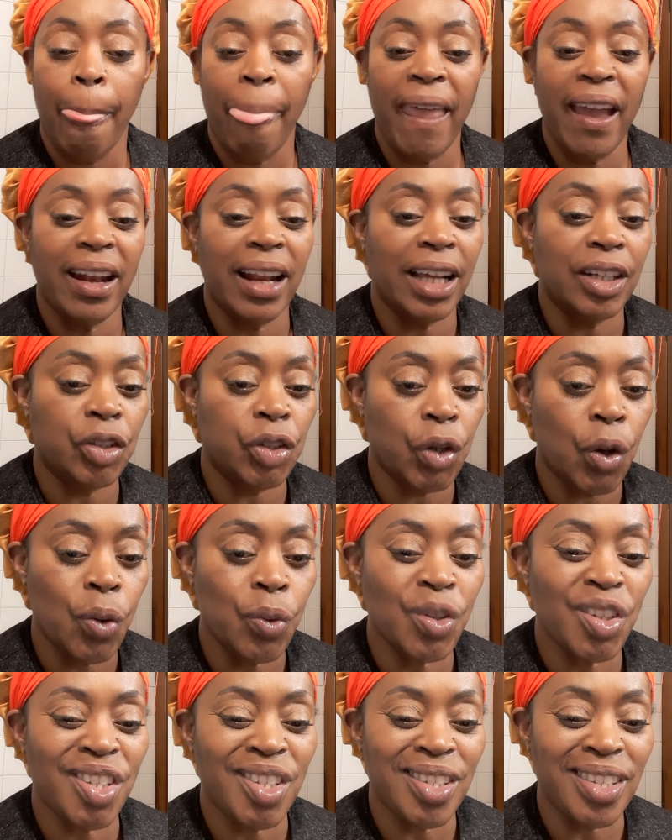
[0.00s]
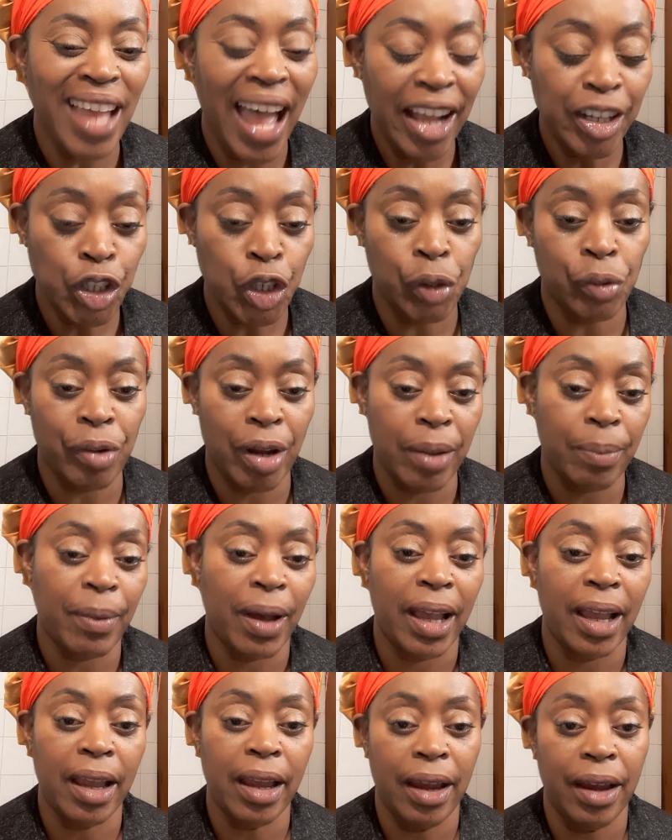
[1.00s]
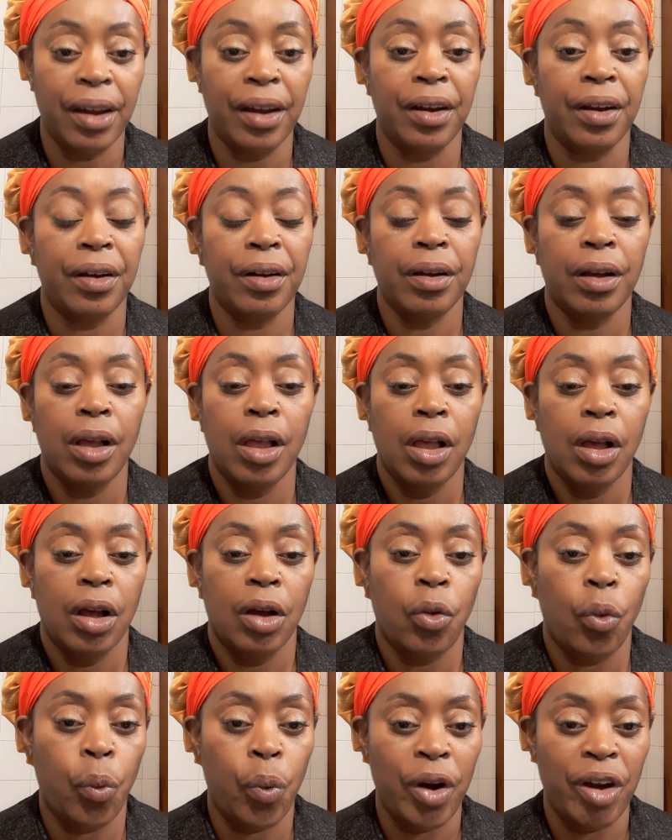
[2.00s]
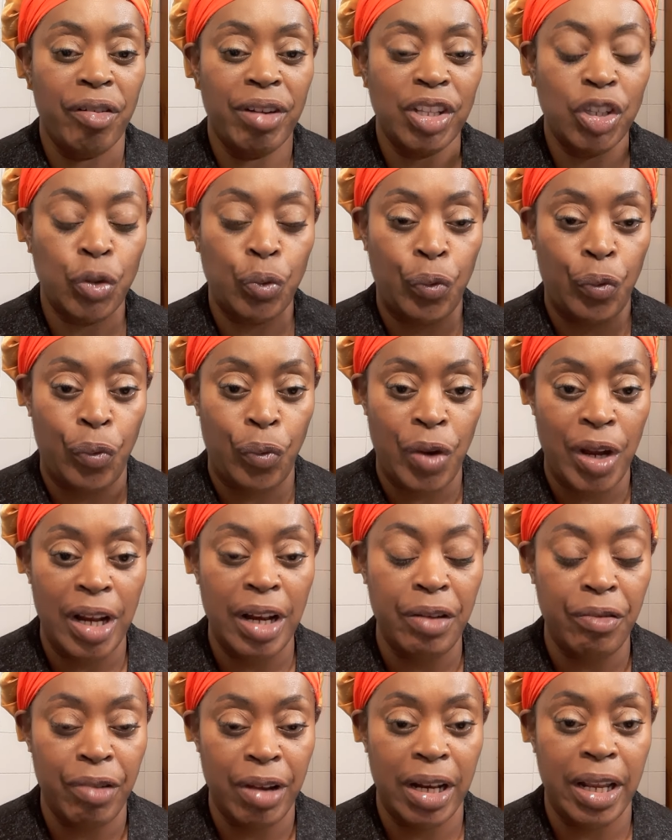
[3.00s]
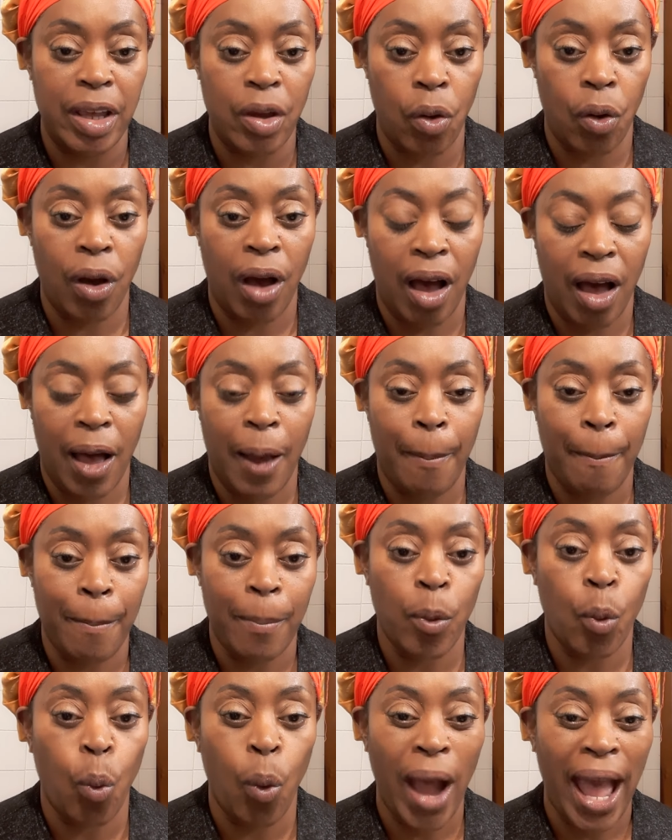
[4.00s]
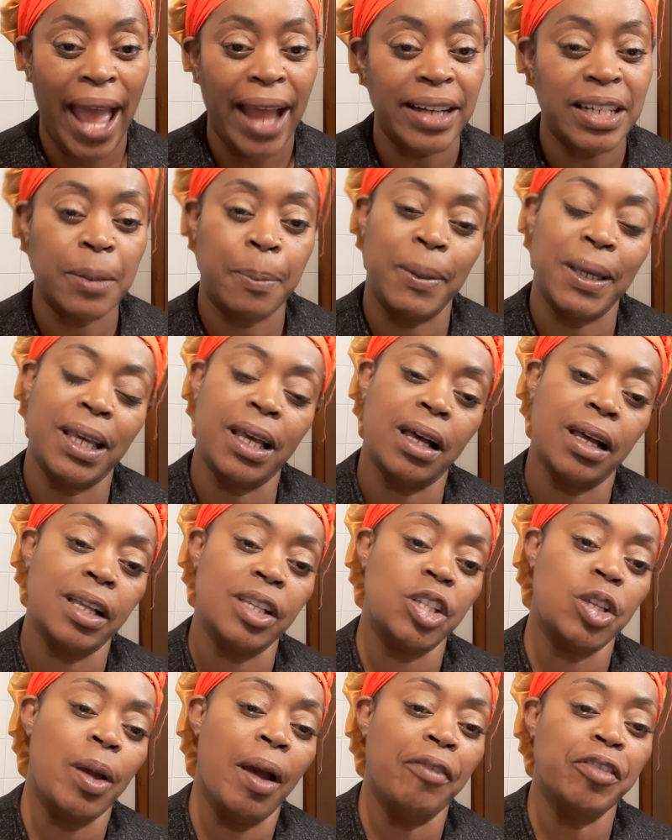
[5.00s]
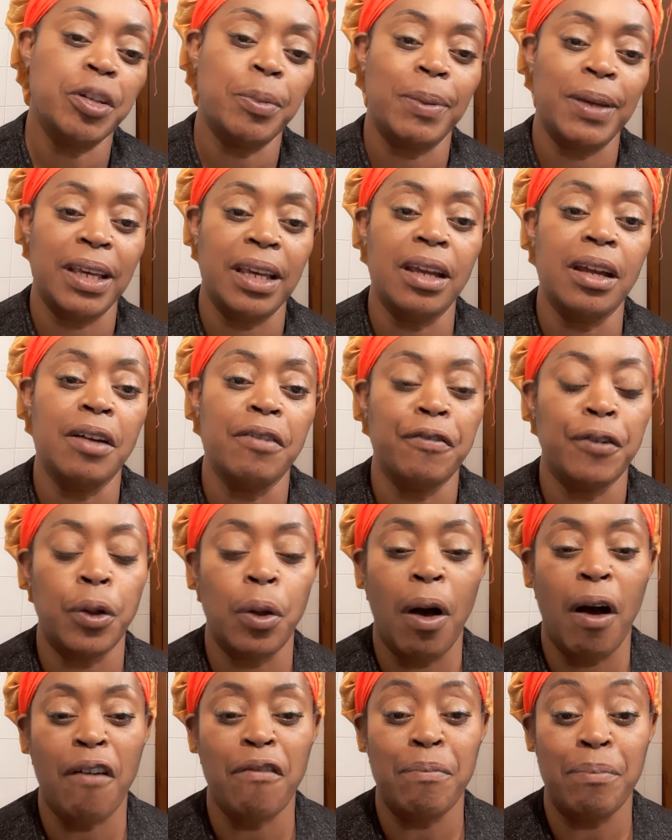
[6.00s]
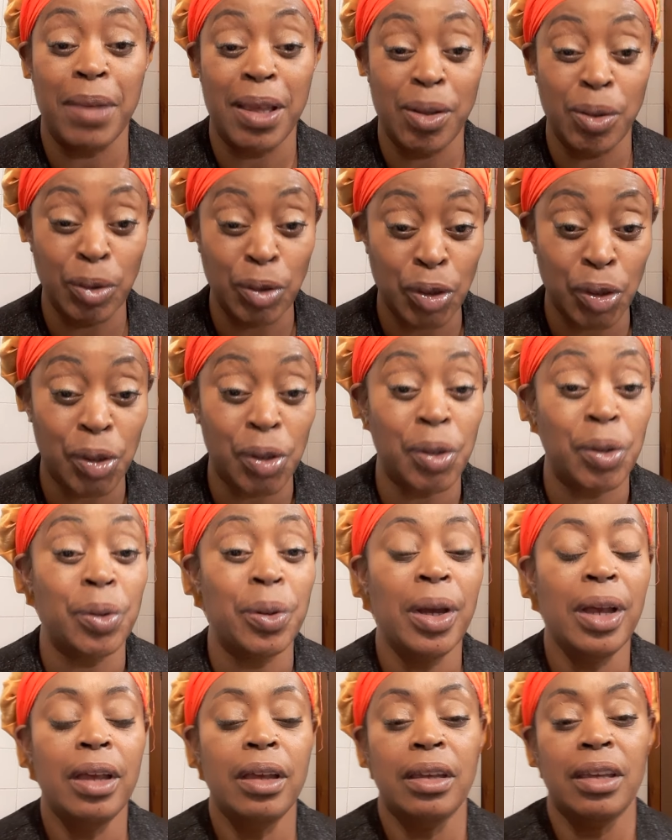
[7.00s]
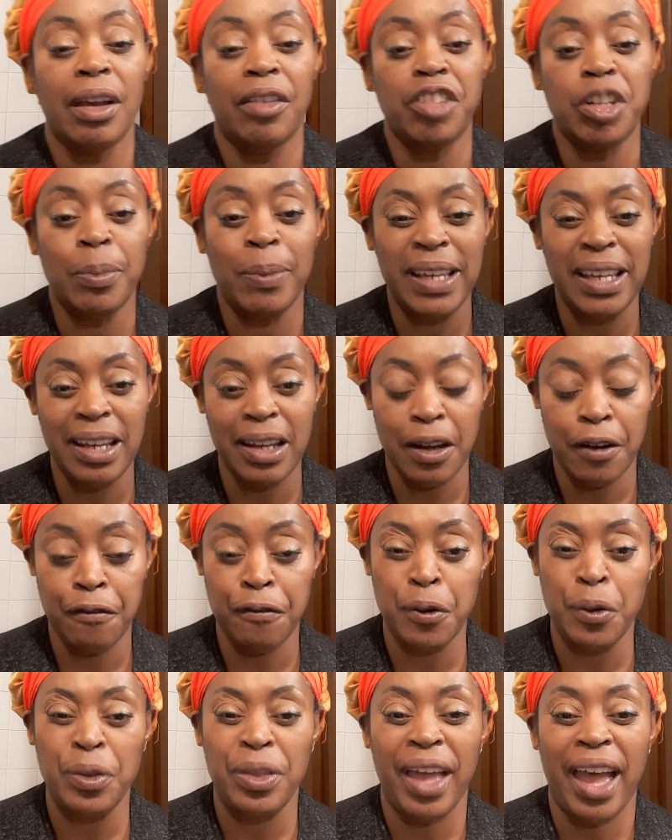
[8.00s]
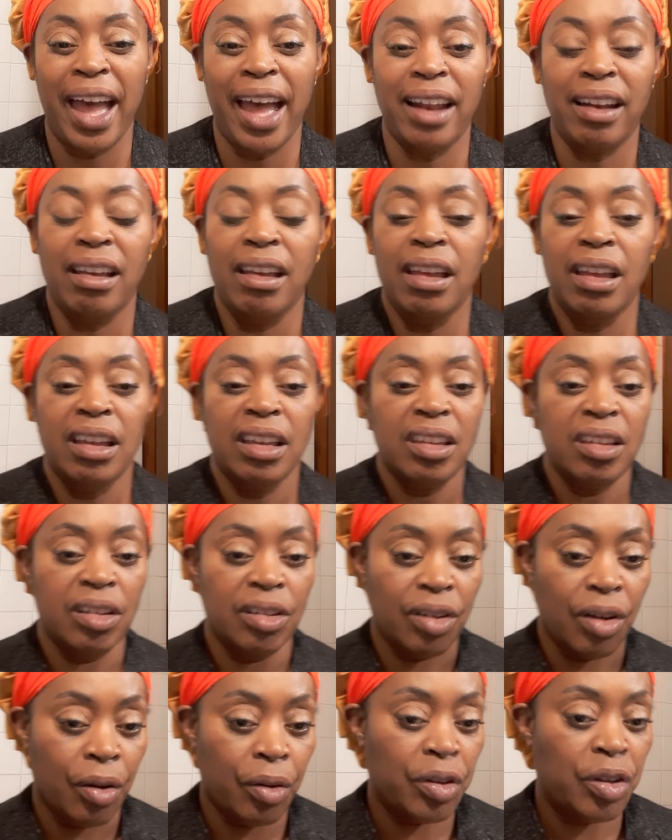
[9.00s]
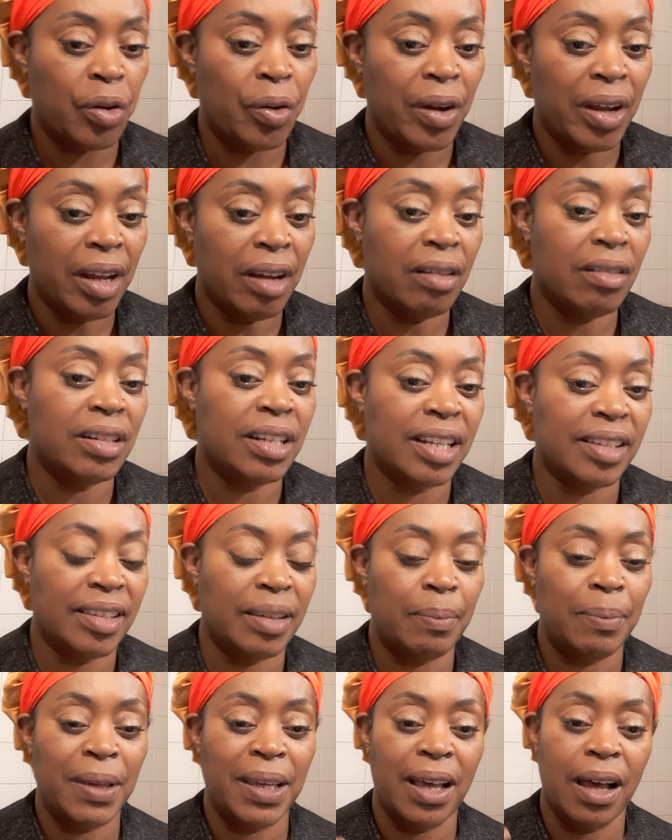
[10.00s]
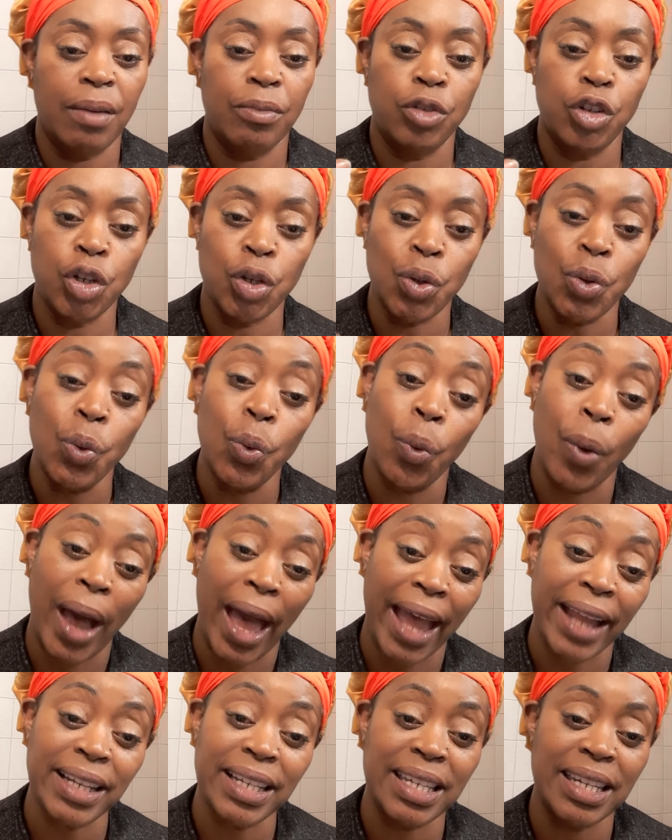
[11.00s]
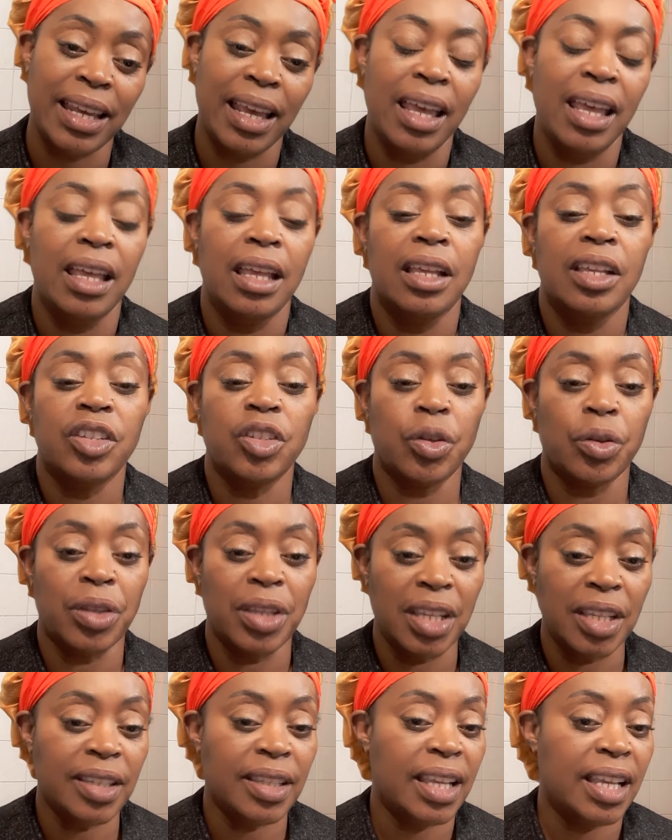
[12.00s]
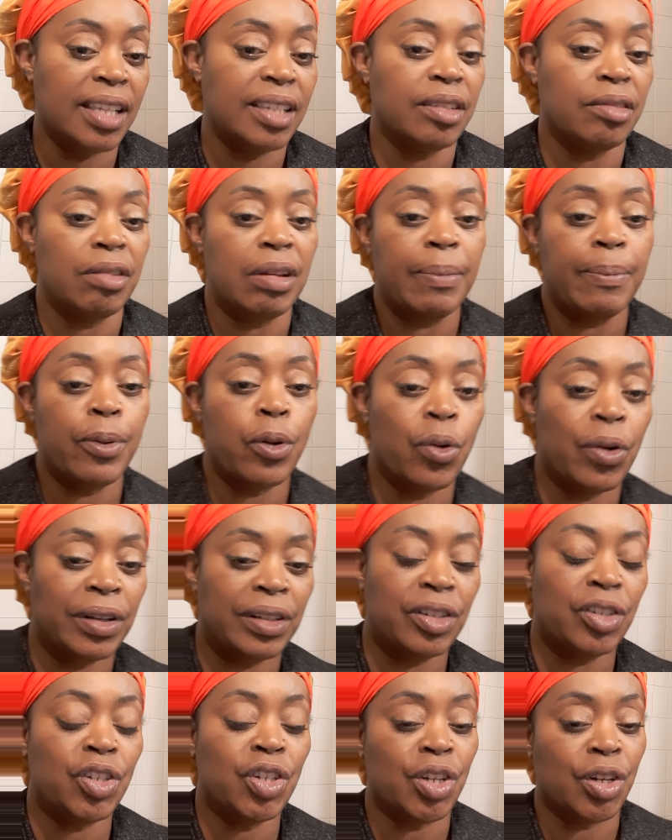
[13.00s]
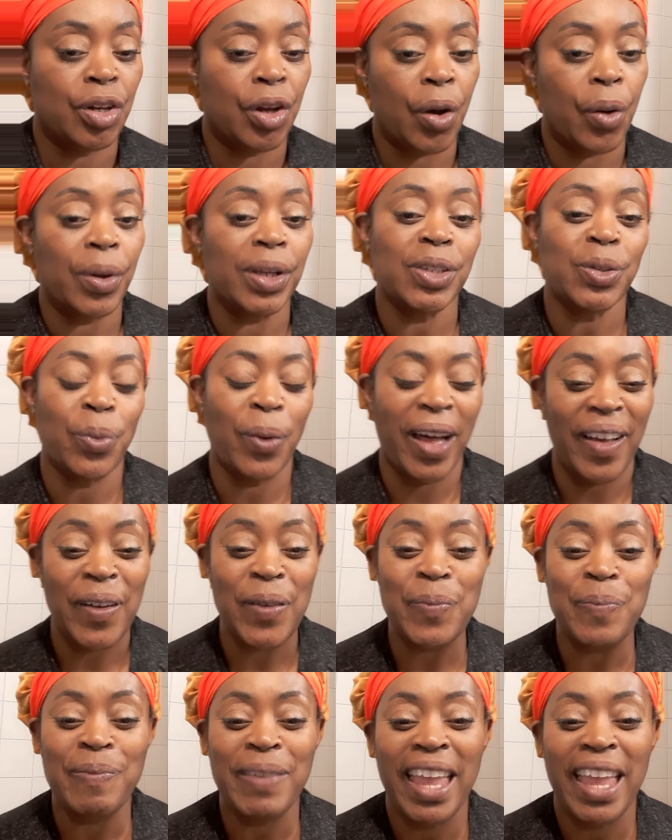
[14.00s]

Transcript: And I don't saturate my hair where it's really, really um, wet because you have to be careful of mildew. You have to be careful that you know, your hair doesn't become too wet. So these things are important to know as well.